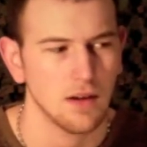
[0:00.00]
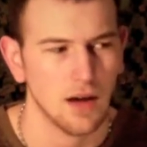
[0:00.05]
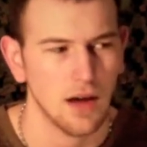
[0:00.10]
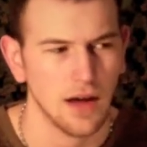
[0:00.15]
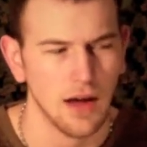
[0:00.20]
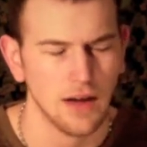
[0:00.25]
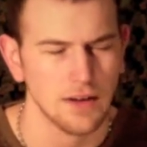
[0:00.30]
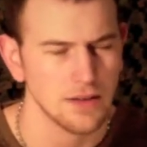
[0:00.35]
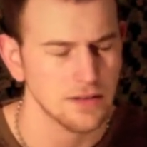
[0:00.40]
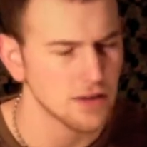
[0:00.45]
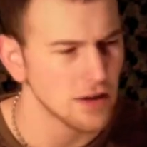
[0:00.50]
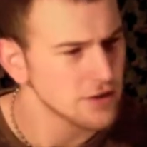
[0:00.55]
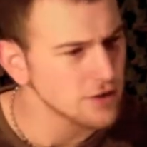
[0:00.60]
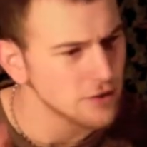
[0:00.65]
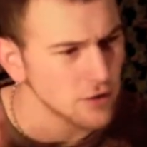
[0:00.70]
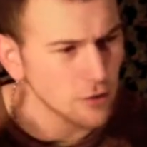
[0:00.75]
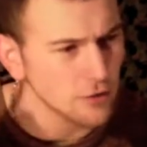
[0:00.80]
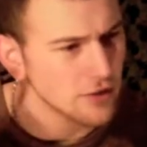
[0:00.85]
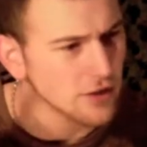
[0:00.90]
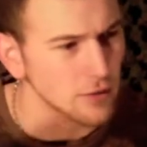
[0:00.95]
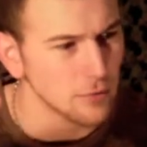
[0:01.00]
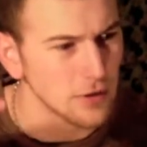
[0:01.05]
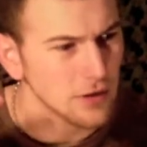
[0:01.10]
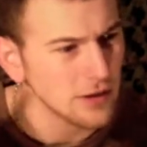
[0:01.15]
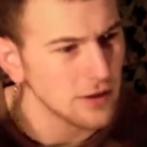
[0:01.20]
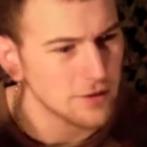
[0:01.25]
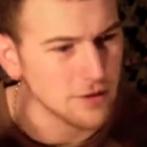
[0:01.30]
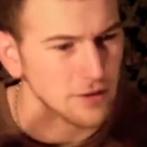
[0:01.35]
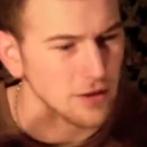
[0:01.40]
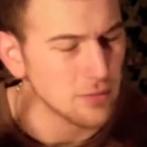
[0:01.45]
I just don't see it
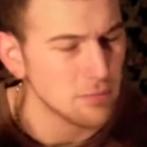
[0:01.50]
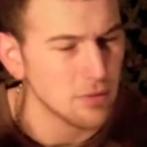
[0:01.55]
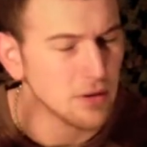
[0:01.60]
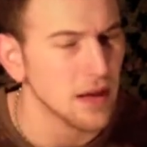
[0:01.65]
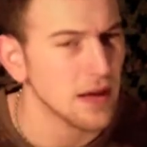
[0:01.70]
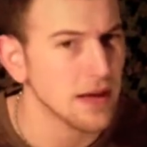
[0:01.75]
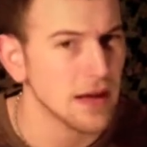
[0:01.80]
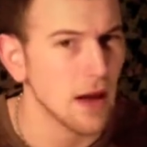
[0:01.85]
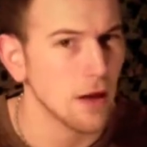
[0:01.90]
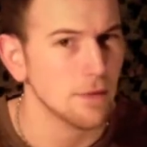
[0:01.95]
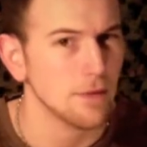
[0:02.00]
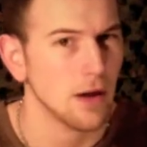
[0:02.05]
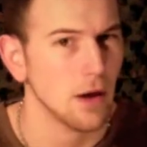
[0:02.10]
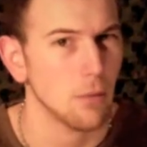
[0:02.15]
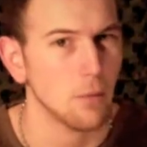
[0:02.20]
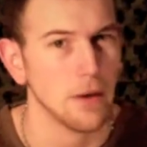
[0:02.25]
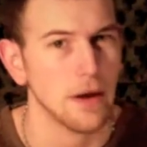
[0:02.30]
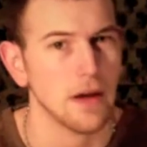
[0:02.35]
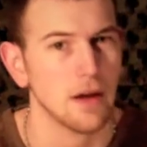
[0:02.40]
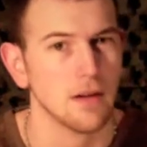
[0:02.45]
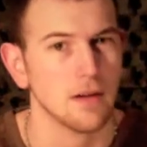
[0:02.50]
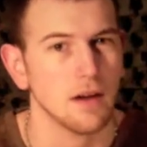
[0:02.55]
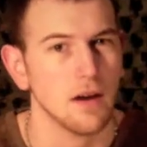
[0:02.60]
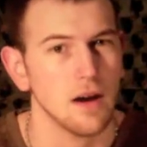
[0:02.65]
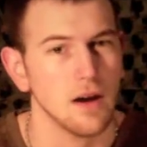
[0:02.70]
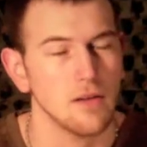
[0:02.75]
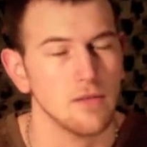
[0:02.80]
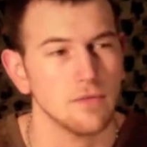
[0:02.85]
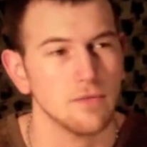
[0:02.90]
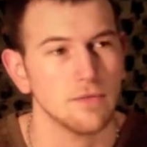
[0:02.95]
realistically playing out that way
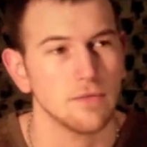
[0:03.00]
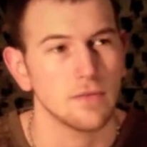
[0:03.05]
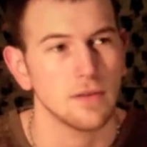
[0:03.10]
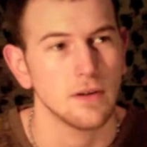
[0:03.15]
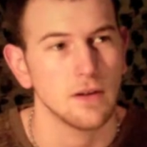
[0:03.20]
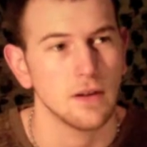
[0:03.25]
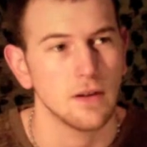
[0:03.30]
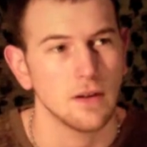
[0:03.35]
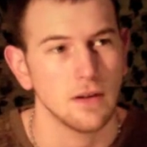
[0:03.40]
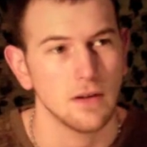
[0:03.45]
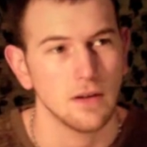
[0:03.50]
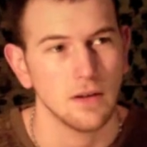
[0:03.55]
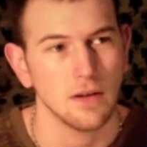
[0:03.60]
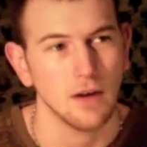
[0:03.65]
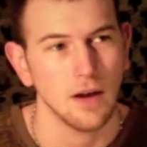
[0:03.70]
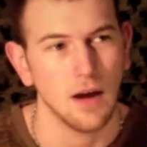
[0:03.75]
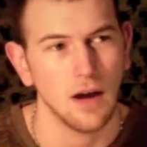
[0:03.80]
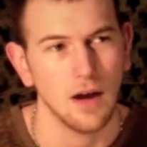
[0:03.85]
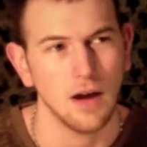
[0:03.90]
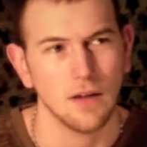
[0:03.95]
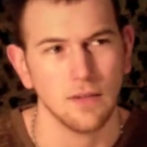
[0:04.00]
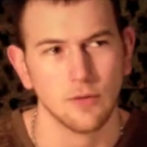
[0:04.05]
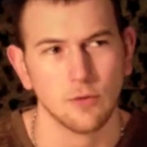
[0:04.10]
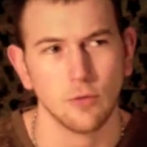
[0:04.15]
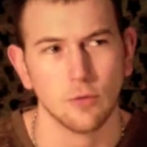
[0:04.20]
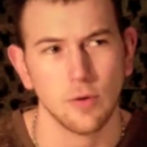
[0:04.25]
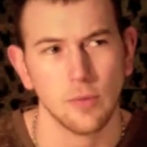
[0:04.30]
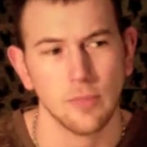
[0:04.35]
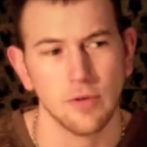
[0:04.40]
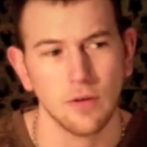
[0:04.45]
of the
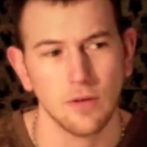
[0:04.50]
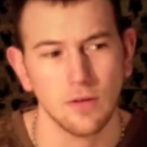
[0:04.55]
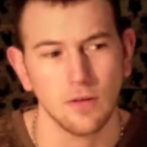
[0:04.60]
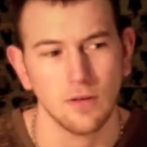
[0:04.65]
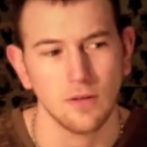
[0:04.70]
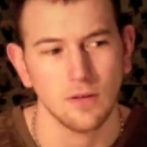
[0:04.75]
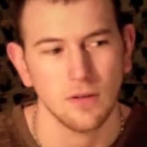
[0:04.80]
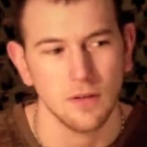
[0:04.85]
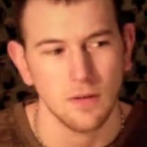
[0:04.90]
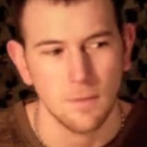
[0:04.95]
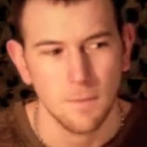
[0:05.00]
criminal